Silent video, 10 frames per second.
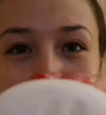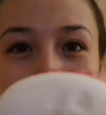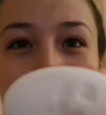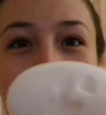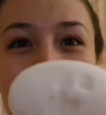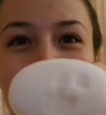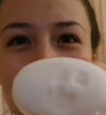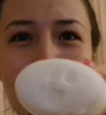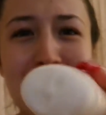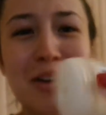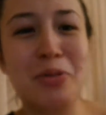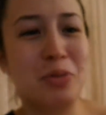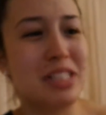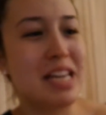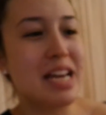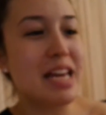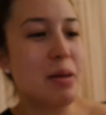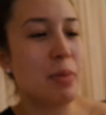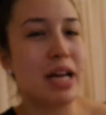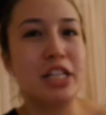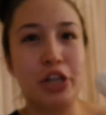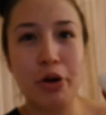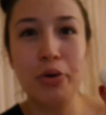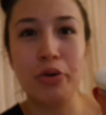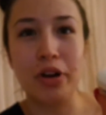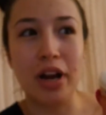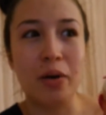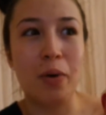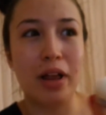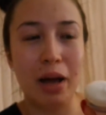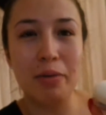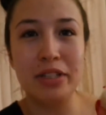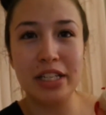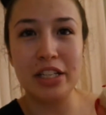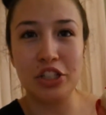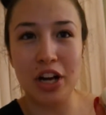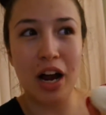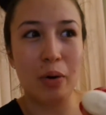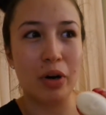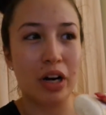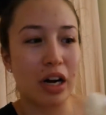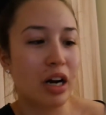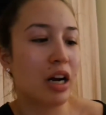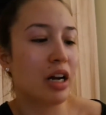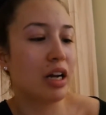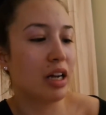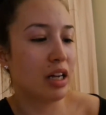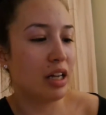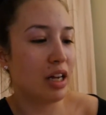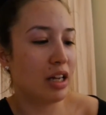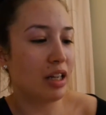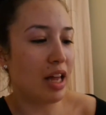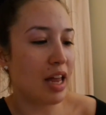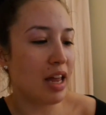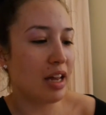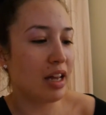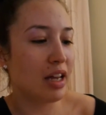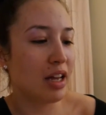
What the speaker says: but my child was eating my deodorant while I was in the shower. Like,